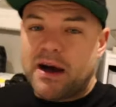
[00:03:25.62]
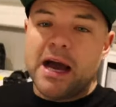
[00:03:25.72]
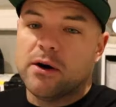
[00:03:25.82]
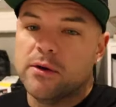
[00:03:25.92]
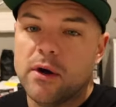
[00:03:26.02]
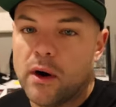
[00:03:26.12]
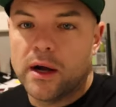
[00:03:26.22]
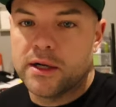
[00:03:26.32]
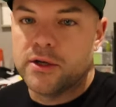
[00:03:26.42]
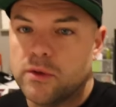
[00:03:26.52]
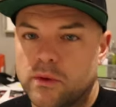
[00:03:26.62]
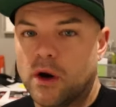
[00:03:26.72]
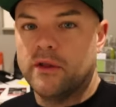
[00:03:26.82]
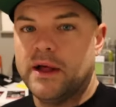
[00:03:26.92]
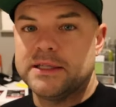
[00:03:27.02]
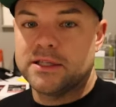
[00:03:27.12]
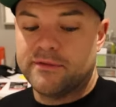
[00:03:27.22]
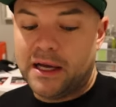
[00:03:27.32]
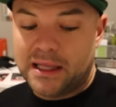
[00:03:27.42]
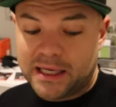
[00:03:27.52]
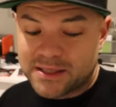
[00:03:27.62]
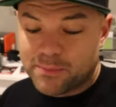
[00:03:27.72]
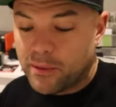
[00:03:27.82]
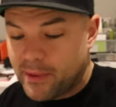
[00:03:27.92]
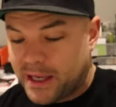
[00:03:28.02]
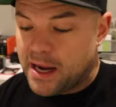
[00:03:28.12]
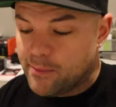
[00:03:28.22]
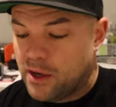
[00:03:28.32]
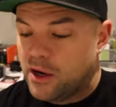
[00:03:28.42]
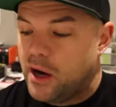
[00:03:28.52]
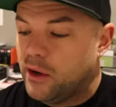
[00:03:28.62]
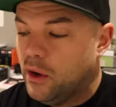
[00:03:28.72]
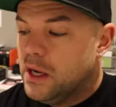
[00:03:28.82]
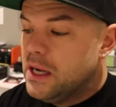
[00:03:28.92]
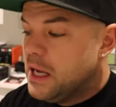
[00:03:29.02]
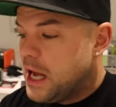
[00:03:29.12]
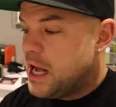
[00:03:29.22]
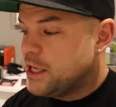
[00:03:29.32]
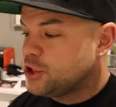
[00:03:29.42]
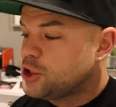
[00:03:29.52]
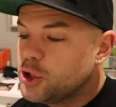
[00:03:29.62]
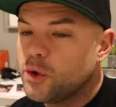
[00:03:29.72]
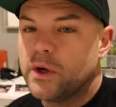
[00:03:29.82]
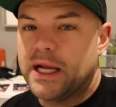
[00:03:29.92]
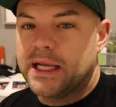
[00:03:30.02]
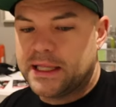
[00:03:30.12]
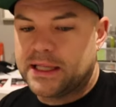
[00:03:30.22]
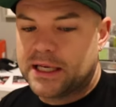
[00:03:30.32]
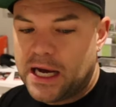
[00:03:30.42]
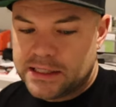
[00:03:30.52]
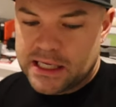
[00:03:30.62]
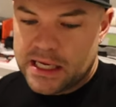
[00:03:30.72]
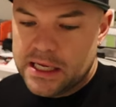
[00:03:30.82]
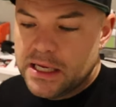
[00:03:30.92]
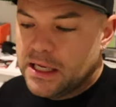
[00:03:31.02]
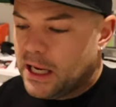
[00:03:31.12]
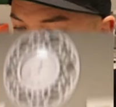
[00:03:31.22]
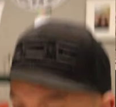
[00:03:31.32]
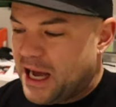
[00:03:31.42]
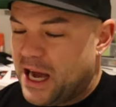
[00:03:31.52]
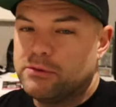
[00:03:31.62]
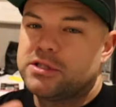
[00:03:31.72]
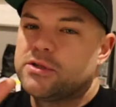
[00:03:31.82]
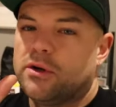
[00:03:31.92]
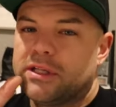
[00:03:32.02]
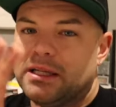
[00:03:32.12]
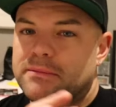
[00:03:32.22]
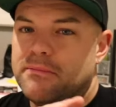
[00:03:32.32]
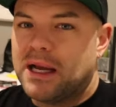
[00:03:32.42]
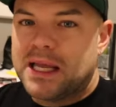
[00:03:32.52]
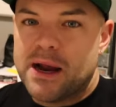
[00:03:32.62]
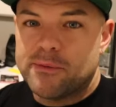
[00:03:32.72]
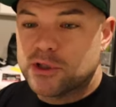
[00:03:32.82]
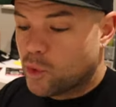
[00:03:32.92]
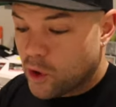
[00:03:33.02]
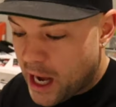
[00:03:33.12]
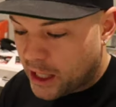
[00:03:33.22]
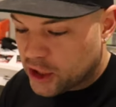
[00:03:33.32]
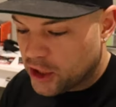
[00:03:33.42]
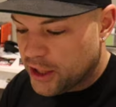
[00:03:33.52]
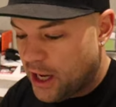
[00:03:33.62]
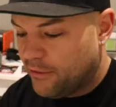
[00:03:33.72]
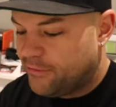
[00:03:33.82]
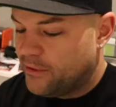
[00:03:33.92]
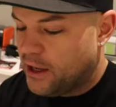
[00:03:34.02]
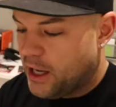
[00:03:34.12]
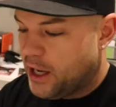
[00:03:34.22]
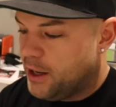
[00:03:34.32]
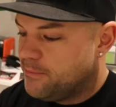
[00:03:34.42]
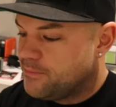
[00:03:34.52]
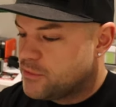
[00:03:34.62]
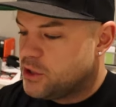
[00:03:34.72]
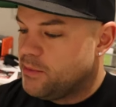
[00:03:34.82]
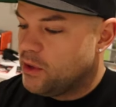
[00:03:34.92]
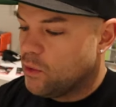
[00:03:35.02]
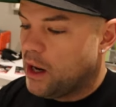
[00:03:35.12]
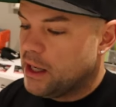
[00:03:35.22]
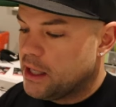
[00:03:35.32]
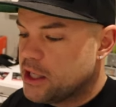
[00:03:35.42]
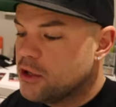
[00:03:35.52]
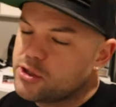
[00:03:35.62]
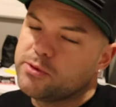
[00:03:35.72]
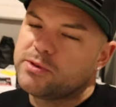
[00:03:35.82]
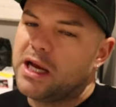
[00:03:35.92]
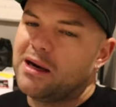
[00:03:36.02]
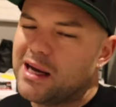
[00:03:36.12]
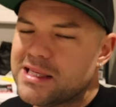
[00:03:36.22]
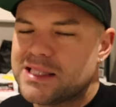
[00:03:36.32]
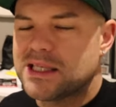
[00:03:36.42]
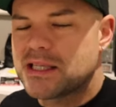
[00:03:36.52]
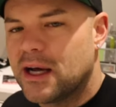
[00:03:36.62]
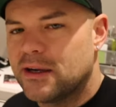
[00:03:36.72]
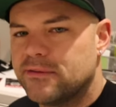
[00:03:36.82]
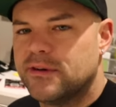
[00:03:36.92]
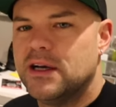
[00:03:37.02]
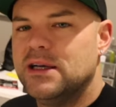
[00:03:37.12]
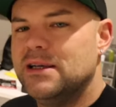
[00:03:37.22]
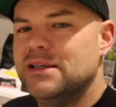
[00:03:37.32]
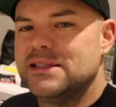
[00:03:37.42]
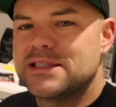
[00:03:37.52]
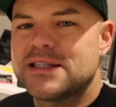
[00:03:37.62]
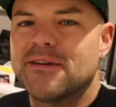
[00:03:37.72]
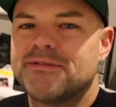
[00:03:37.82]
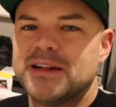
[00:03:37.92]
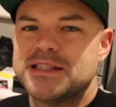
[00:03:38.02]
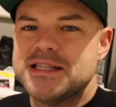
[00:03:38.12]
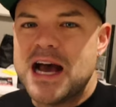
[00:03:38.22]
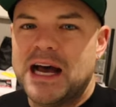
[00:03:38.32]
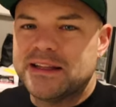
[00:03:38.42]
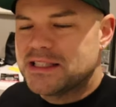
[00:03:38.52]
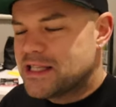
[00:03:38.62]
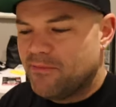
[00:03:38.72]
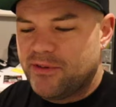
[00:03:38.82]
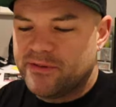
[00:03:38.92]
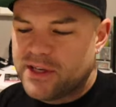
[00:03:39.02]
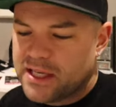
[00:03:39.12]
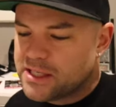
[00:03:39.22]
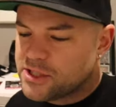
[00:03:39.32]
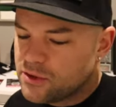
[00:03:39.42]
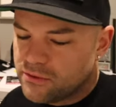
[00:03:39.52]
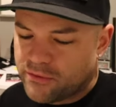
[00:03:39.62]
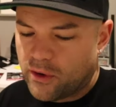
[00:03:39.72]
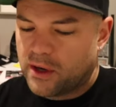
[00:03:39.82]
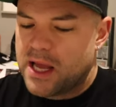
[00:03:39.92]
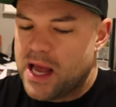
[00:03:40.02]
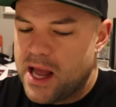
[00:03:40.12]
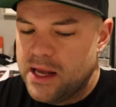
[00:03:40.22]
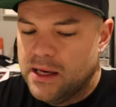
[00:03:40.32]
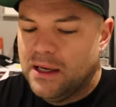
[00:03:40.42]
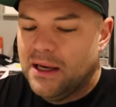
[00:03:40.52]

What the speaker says: of. I don't know how to do all that stuff. I like to put my camera on auto and shoot and get the content. I was told that my cameras were not good enough to be running a YouTube channel. I see a ton of stuff that's not. This M50 can shoot in 4K.